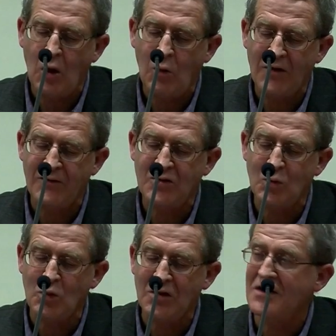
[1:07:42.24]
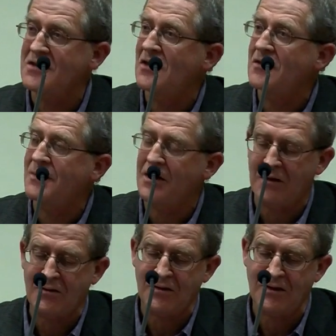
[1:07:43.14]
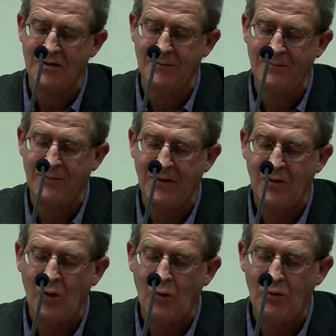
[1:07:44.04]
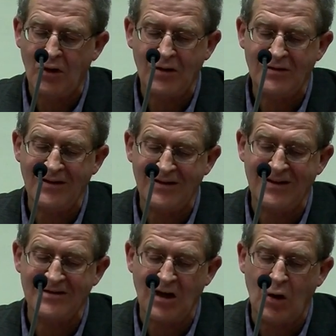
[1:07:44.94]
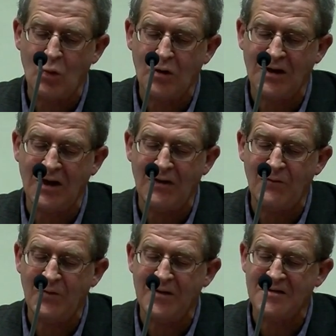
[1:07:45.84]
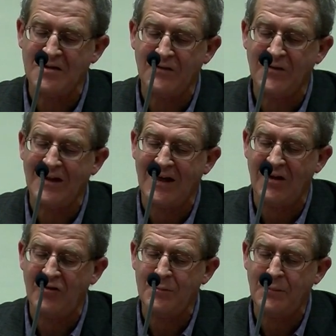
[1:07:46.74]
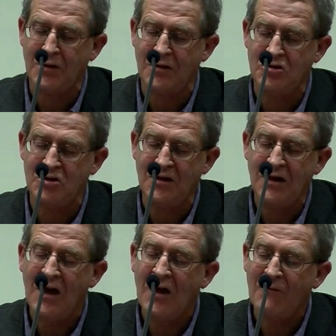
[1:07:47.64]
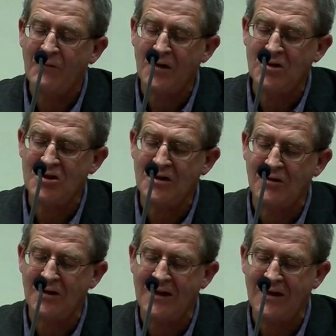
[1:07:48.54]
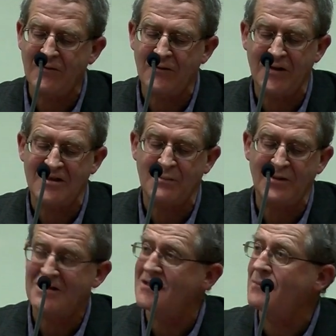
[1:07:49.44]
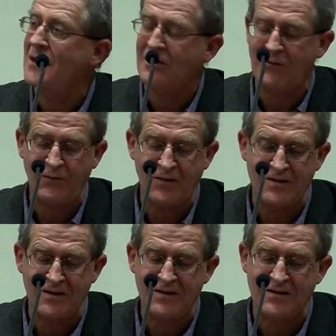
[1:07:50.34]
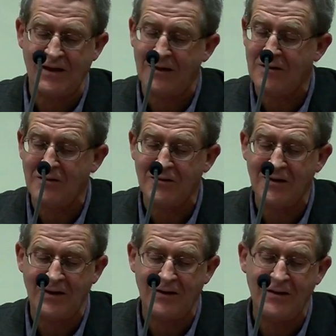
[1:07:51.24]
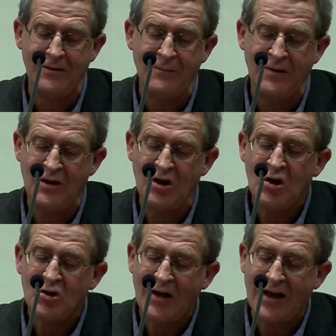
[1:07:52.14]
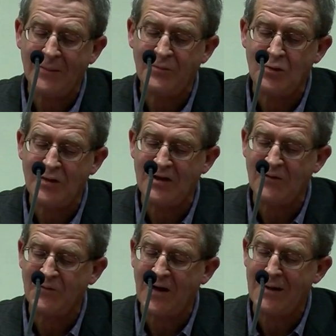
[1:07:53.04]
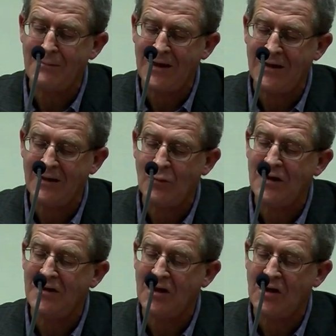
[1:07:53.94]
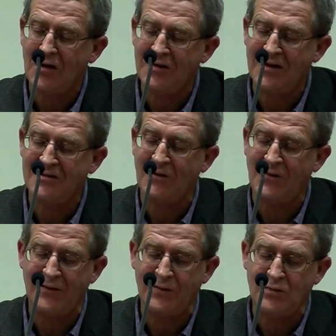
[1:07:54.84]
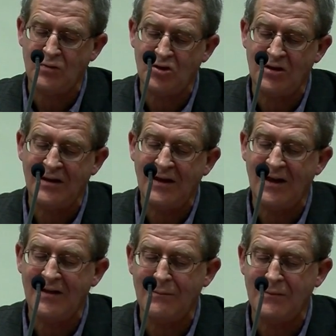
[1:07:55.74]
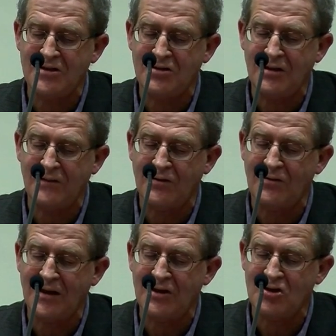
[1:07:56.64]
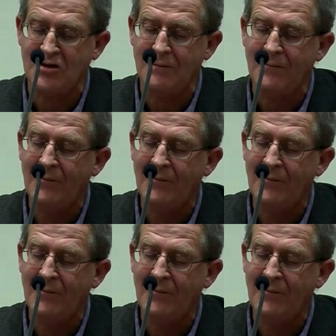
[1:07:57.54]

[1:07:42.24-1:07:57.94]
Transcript: However, the work is not about Lonergan. Rather, it is a work in philosophical anthropology, functioning on the level of explicit metaphysics, a la Lonerganian, to help the reader find meaning within the context of evolution and the mystery of creation.